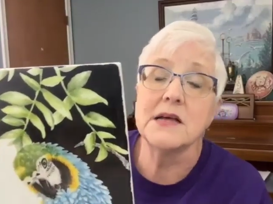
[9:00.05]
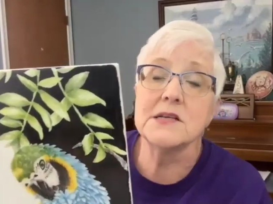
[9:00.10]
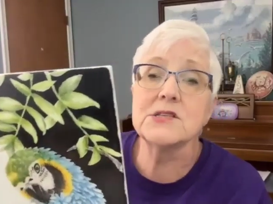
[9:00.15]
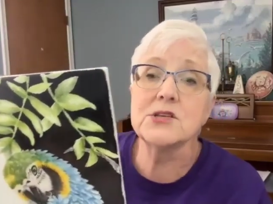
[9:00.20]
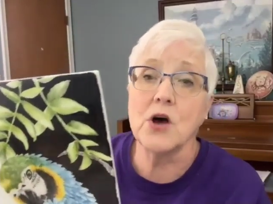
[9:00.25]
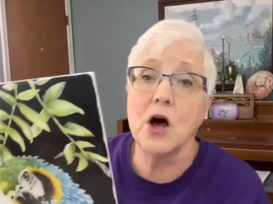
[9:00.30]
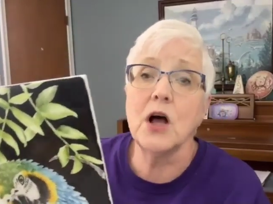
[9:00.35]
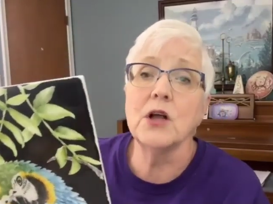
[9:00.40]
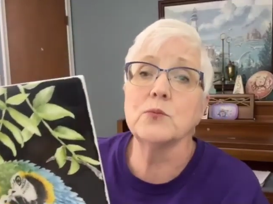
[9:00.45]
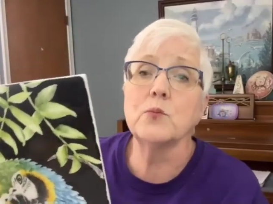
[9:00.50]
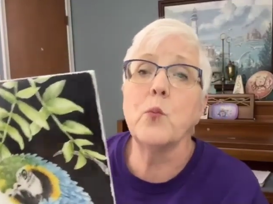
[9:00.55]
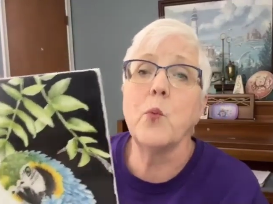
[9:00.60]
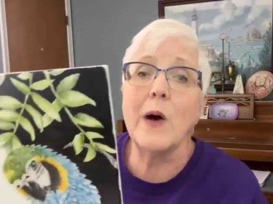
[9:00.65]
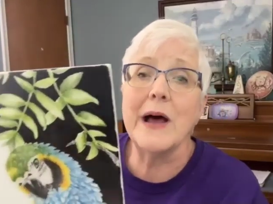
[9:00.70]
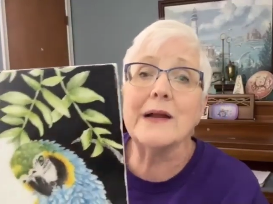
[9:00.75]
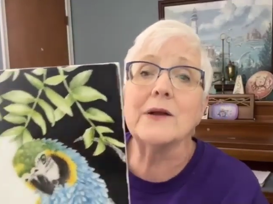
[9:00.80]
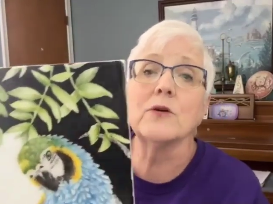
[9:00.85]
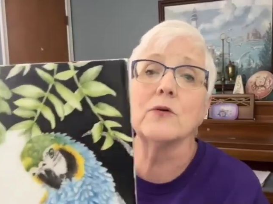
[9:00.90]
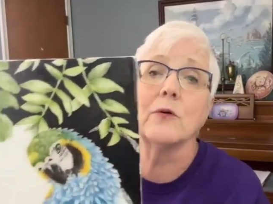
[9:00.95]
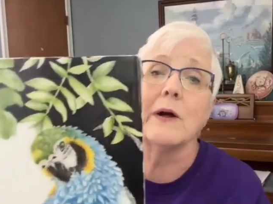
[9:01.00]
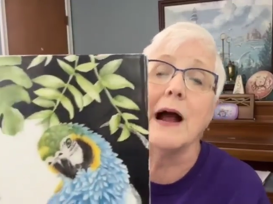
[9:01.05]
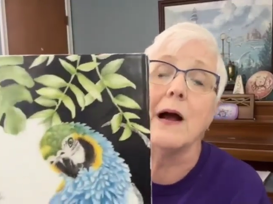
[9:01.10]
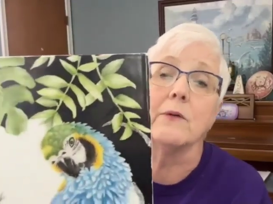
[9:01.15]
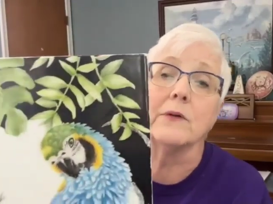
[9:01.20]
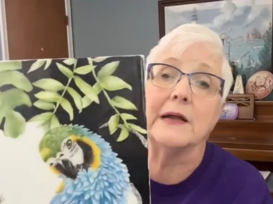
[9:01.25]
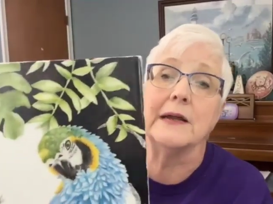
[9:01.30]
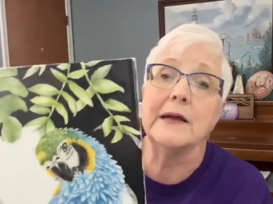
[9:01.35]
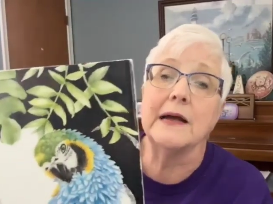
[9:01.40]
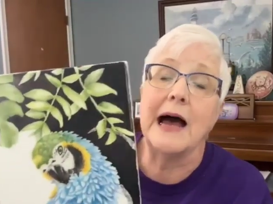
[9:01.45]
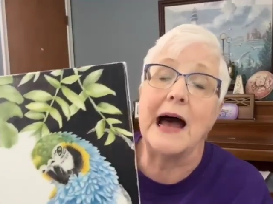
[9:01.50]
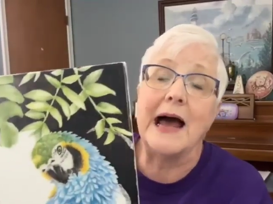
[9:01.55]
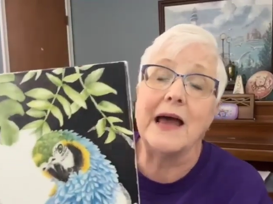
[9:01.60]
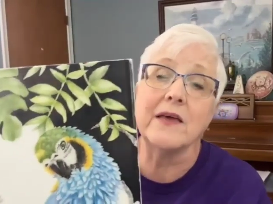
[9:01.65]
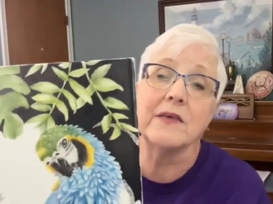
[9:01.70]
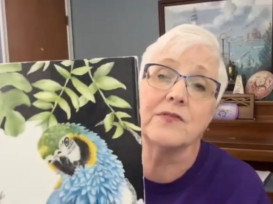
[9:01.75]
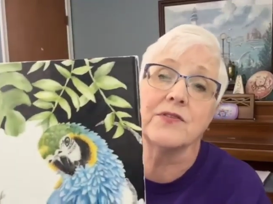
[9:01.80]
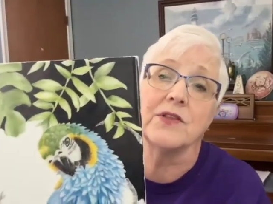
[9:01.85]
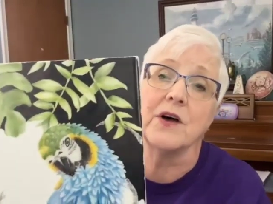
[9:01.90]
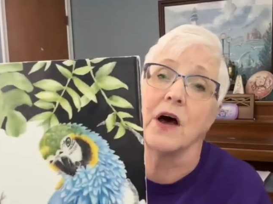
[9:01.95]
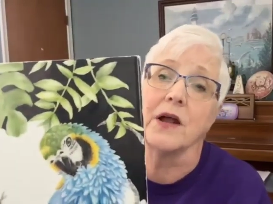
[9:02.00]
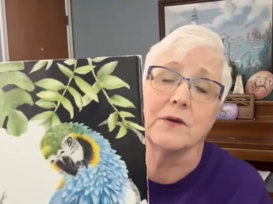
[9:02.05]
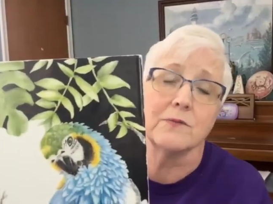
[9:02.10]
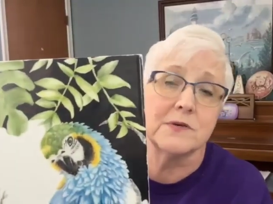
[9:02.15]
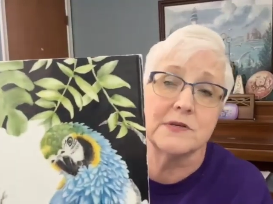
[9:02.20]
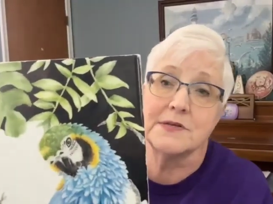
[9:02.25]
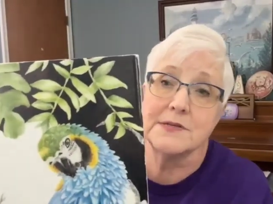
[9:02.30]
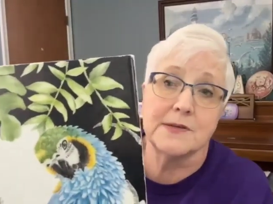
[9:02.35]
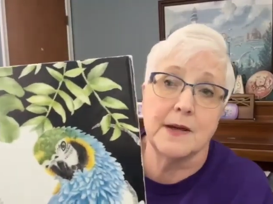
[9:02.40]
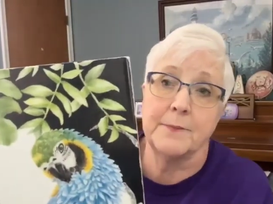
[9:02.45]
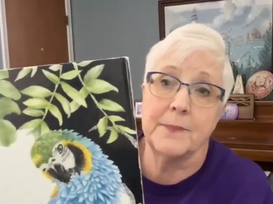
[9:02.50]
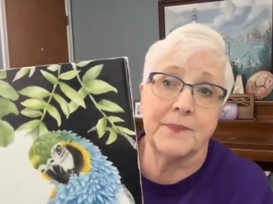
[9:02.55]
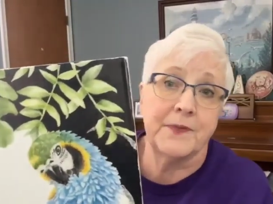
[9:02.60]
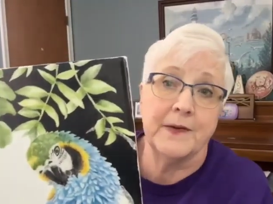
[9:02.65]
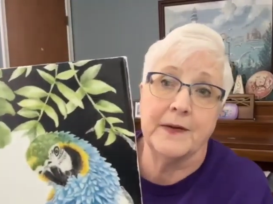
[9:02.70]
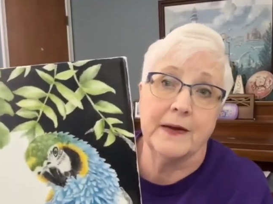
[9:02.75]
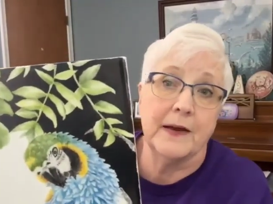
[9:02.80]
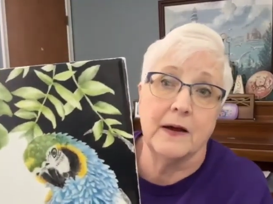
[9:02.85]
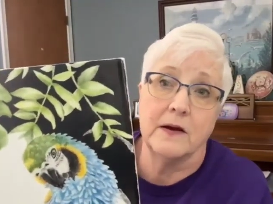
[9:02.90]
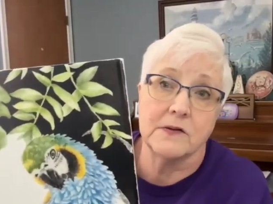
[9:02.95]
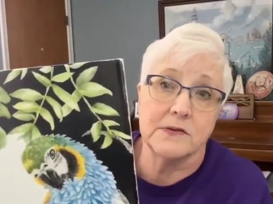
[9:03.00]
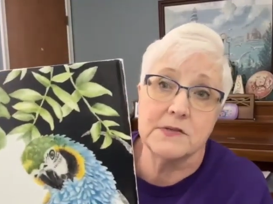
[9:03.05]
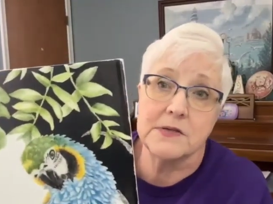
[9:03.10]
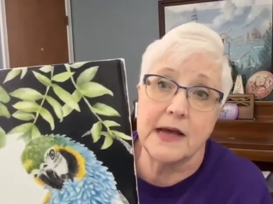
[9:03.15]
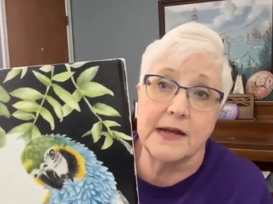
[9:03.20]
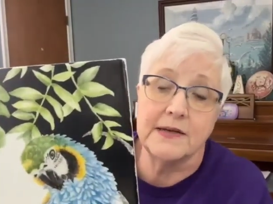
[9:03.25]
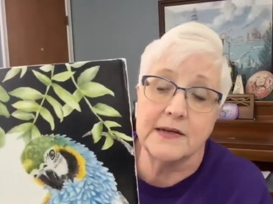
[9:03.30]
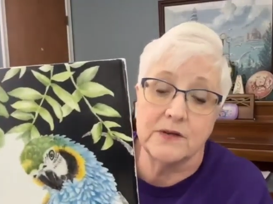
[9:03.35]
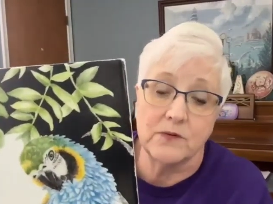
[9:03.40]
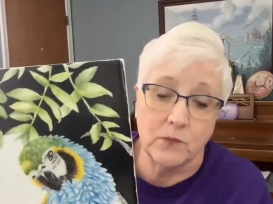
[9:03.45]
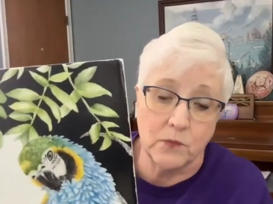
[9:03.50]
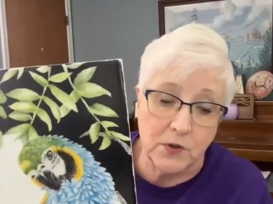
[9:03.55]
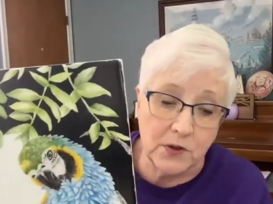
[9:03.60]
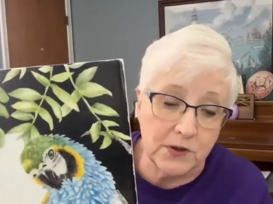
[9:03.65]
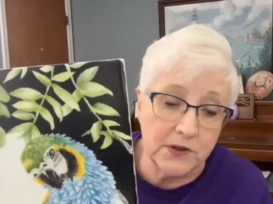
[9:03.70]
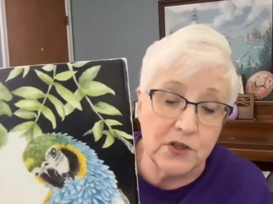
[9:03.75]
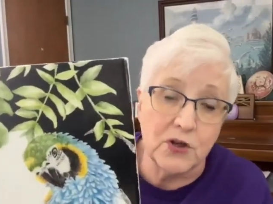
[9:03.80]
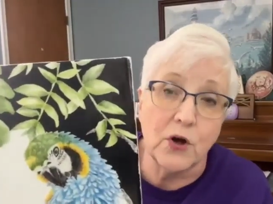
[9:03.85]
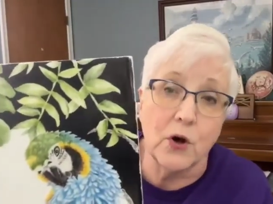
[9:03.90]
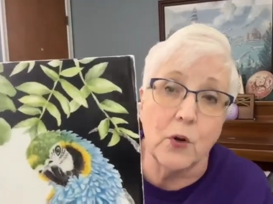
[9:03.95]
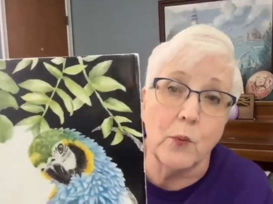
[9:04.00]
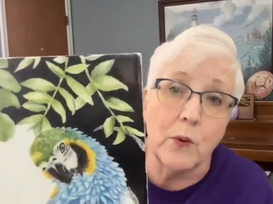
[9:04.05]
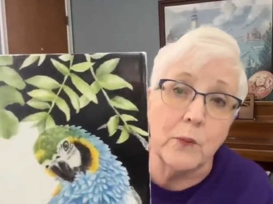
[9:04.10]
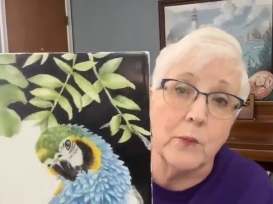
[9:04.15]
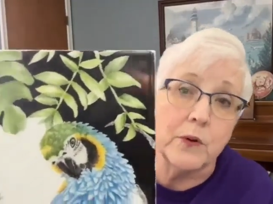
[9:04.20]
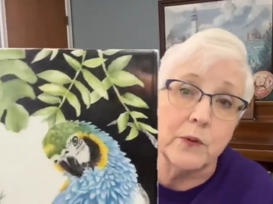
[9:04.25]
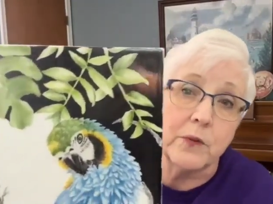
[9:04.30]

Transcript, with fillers: It's called wet grounding. I thought it was something else. I didn't really know